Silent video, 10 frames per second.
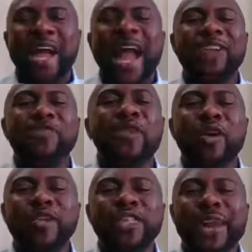I don't
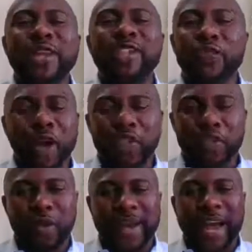know the challenge you've gone
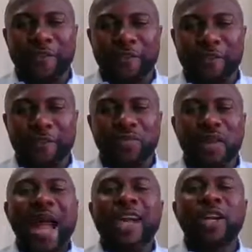through in life.
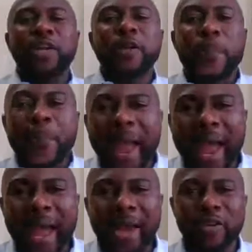I don't know the
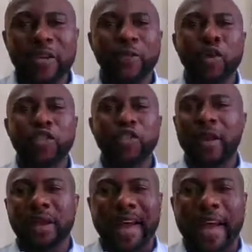pain you've gone through
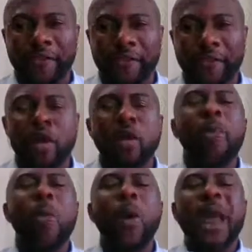in life.
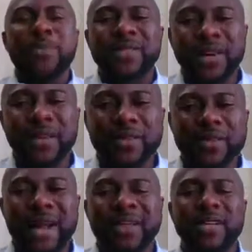But what I'm telling you
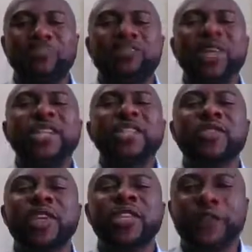is that it is
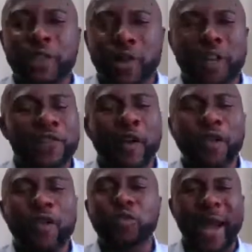not difficult for God